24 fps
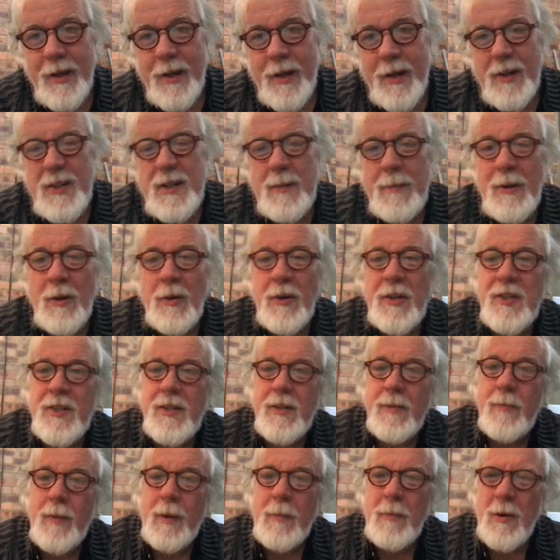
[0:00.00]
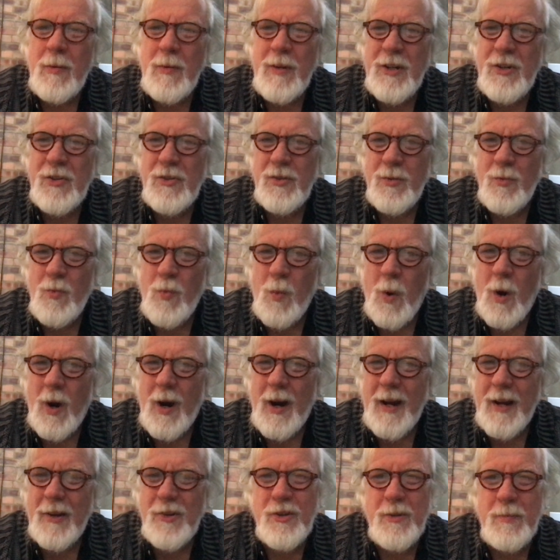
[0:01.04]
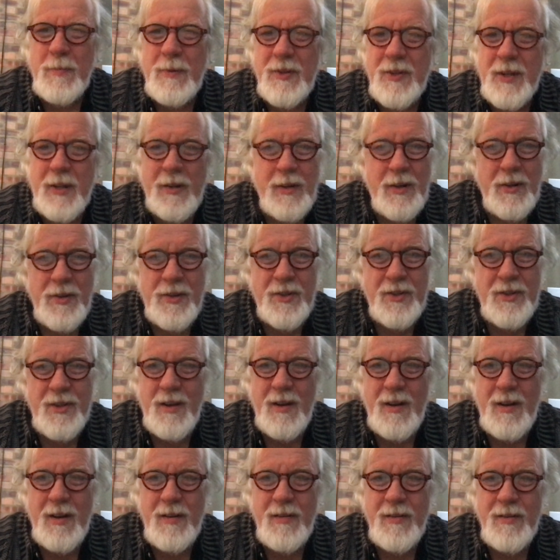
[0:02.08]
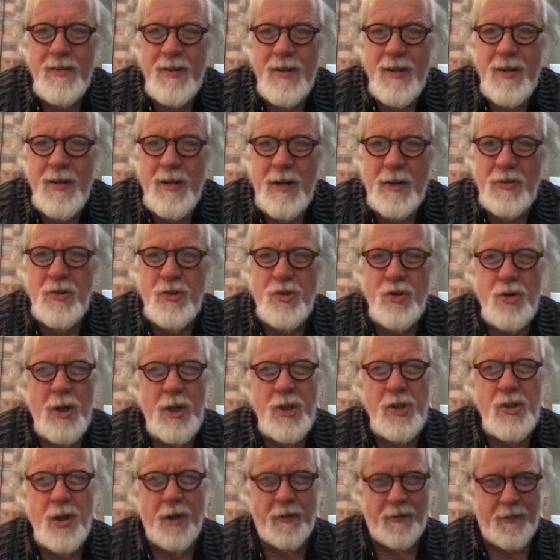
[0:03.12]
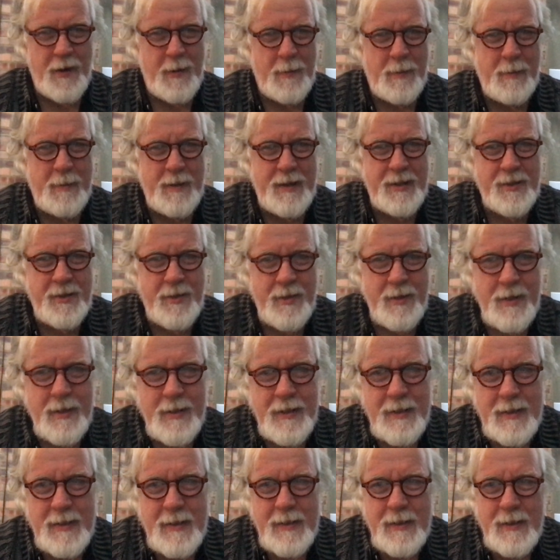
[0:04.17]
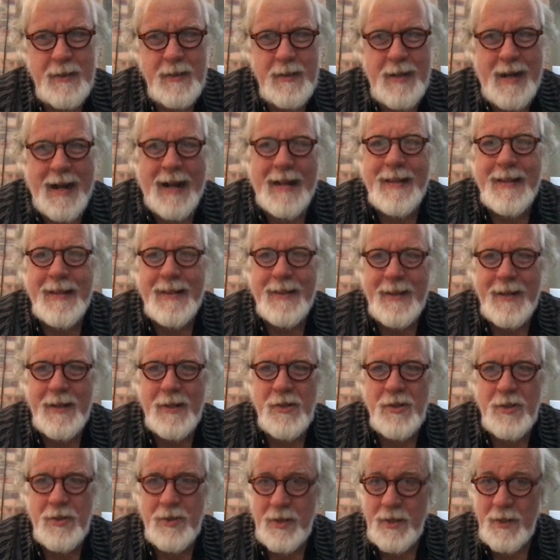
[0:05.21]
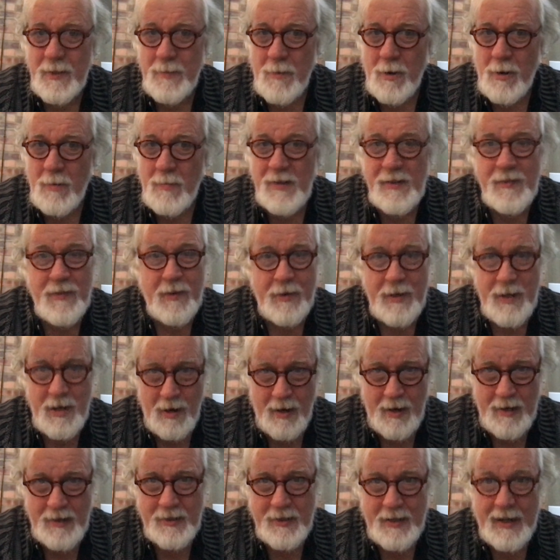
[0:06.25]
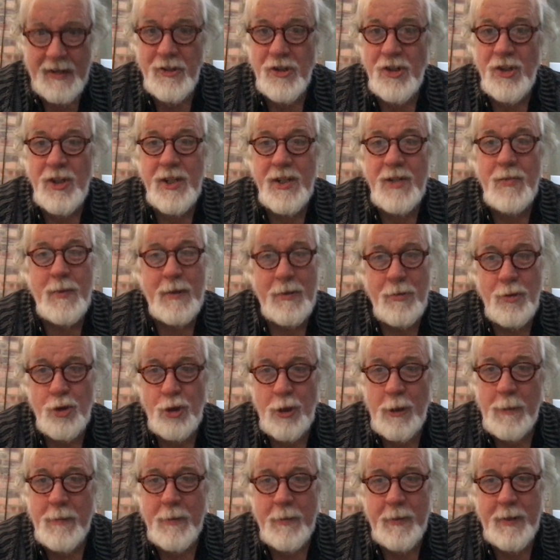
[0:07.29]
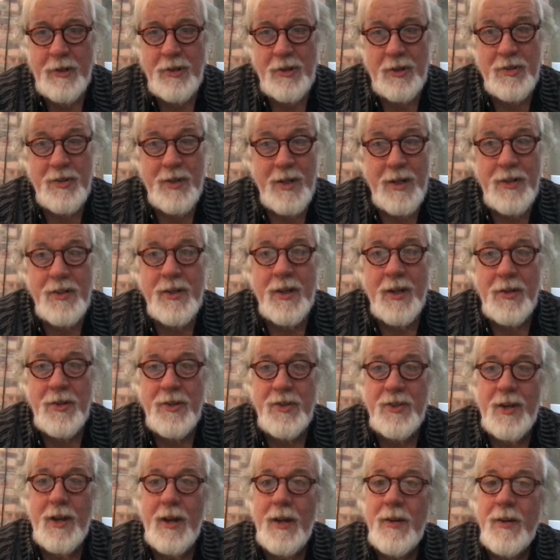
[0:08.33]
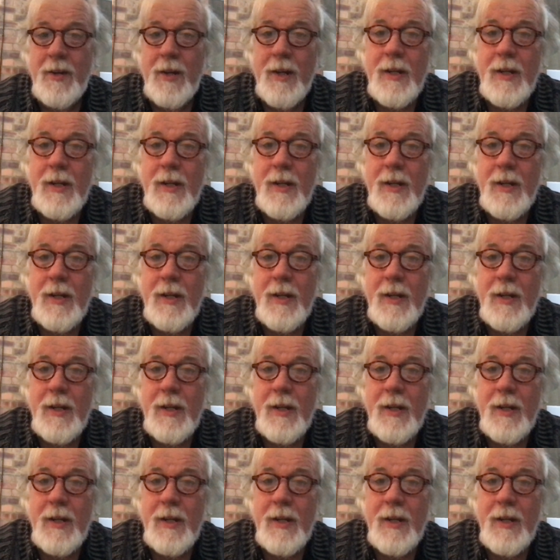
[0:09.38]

To be honest, I'm not really sure why I should be so concerned. I should try and toughen up a bit. Anthea, Justin's mom, is very nice and she's a real trooper where Justin is concerned.